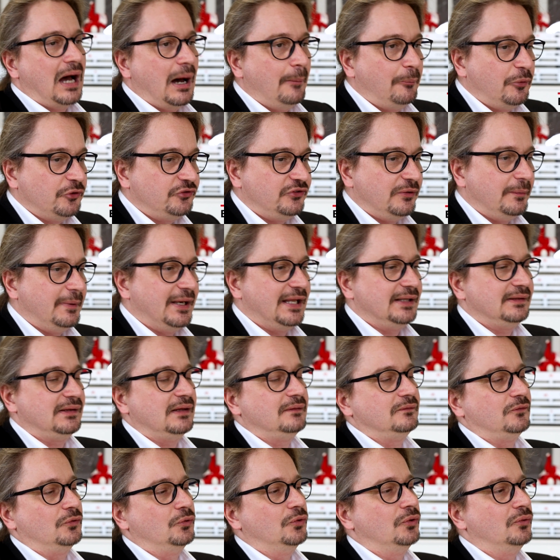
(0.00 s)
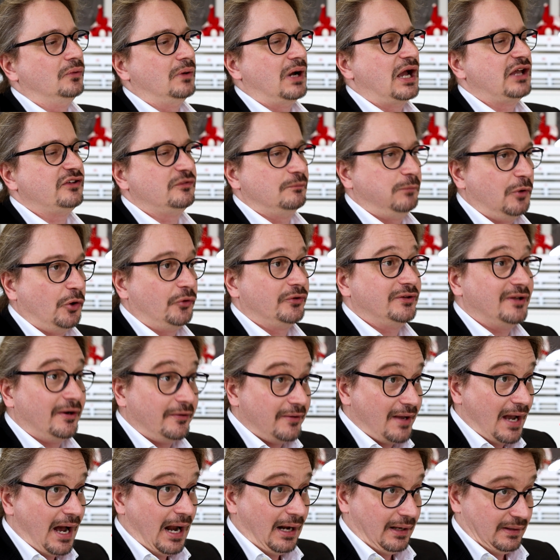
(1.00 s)
a possibility to explore the
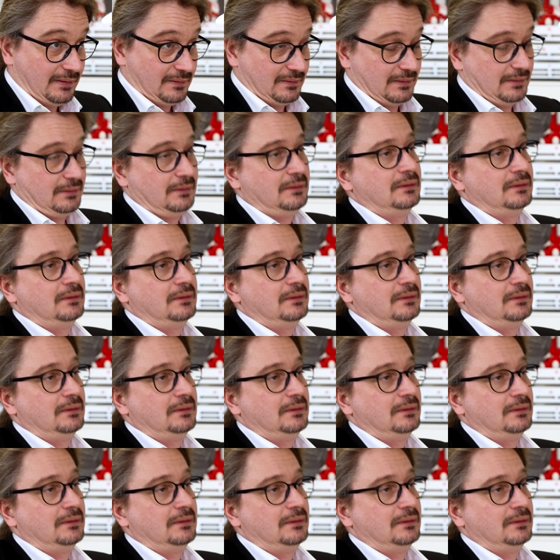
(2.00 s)
reality